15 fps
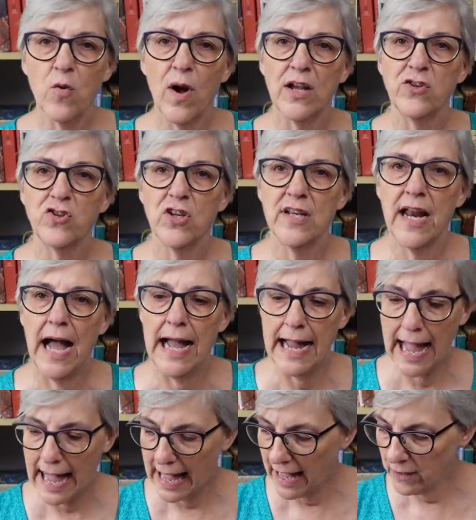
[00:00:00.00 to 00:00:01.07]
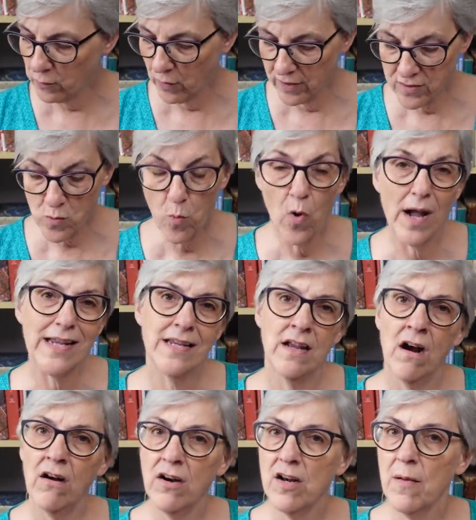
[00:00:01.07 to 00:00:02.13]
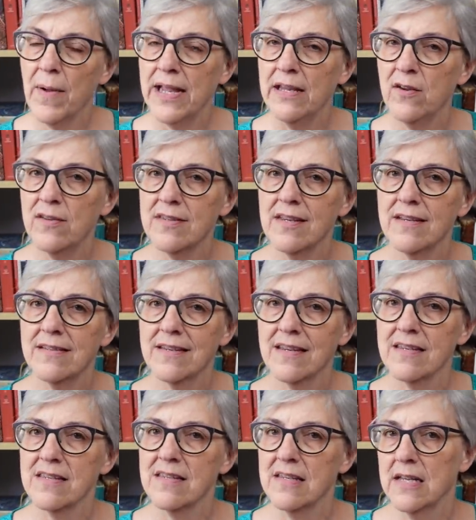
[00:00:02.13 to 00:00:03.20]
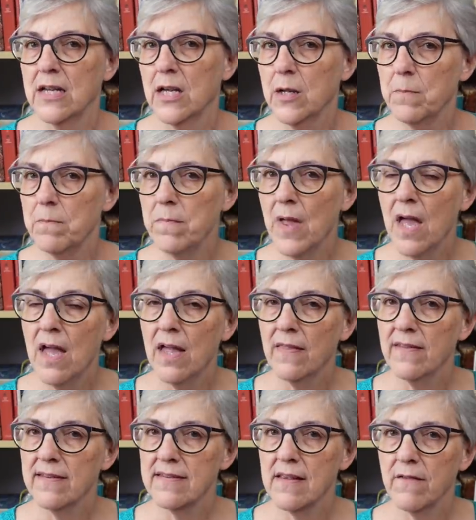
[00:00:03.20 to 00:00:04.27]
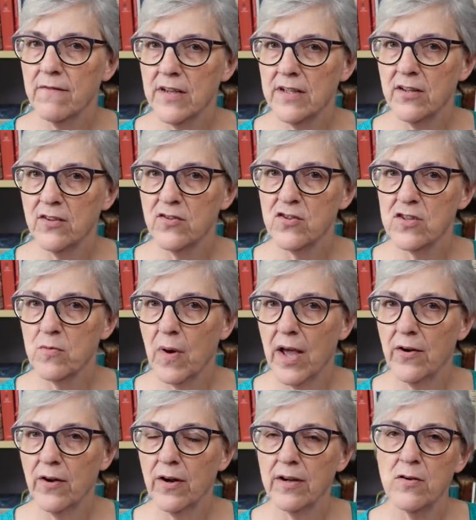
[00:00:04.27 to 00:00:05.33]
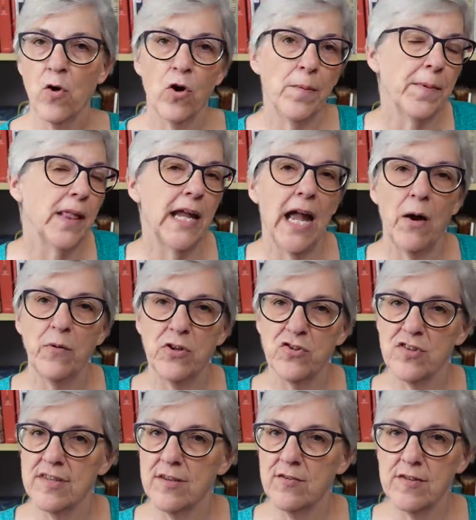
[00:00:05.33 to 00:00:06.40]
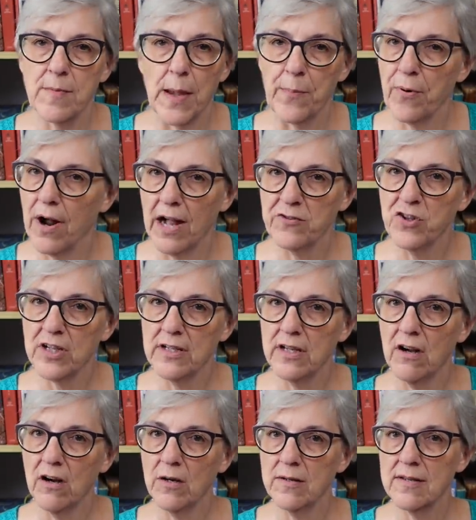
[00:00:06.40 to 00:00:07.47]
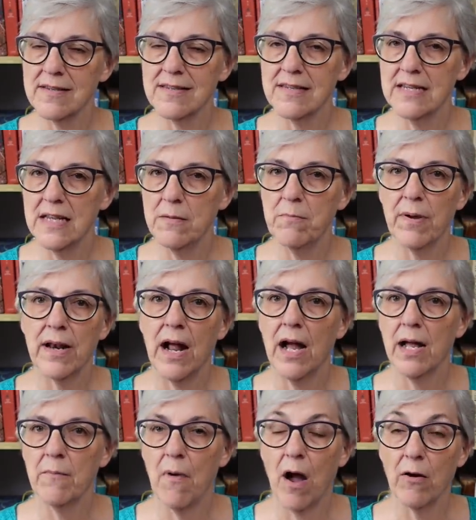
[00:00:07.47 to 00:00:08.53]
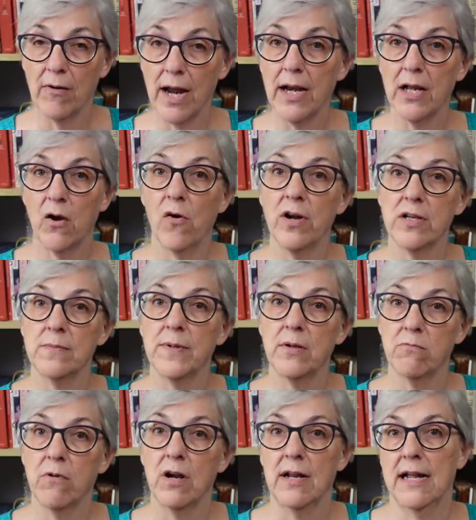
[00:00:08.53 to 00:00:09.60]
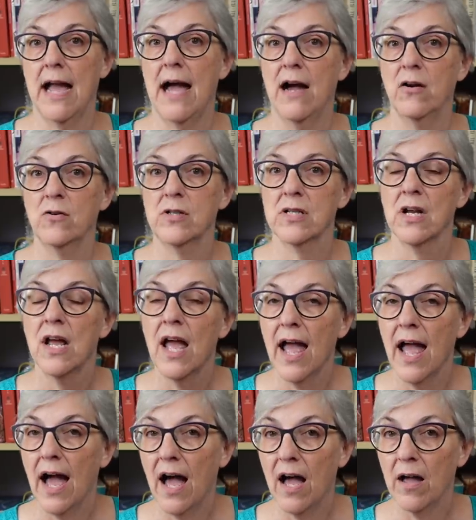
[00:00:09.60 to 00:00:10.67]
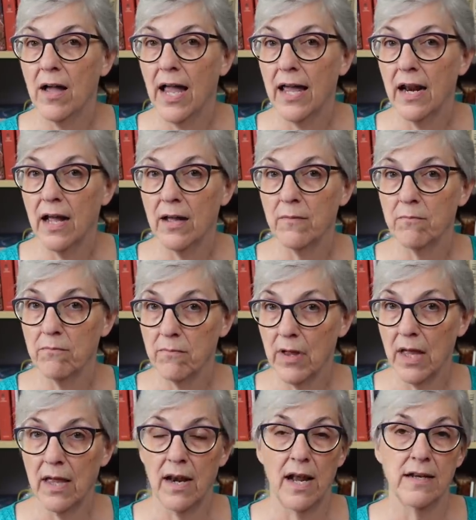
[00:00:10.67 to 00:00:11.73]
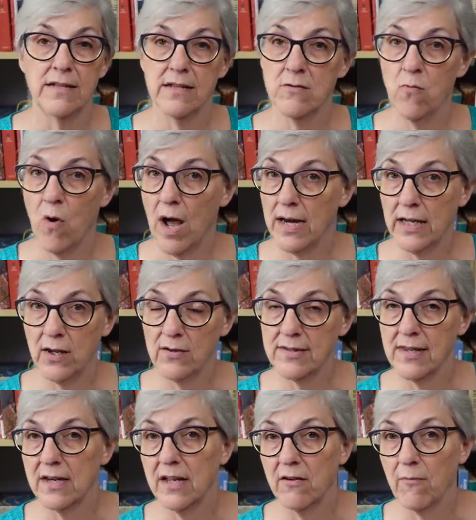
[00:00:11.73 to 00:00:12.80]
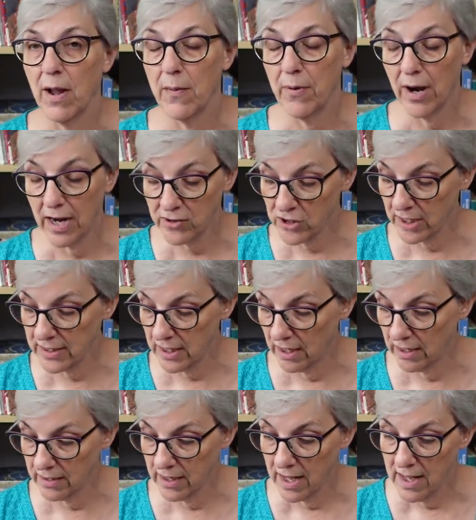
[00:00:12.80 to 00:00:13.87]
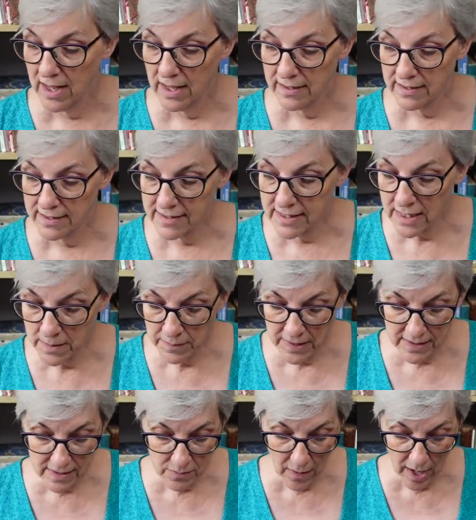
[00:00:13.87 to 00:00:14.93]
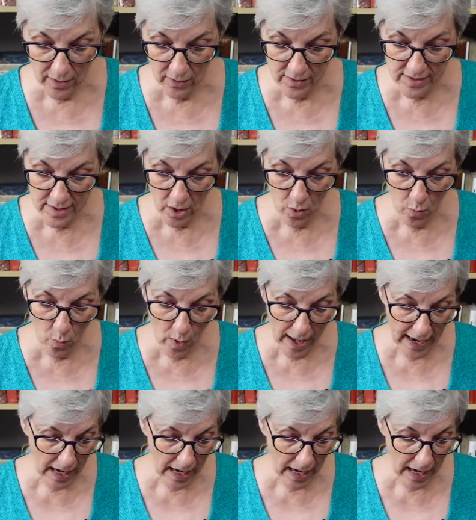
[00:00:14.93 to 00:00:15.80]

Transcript: question I had was, what yarn am I using to seam this vintage sweater? Normally I would just use my project yarn to seam, but I'm already going to be running out, and I didn't want to use any of my project yarn to seam the sweater. So what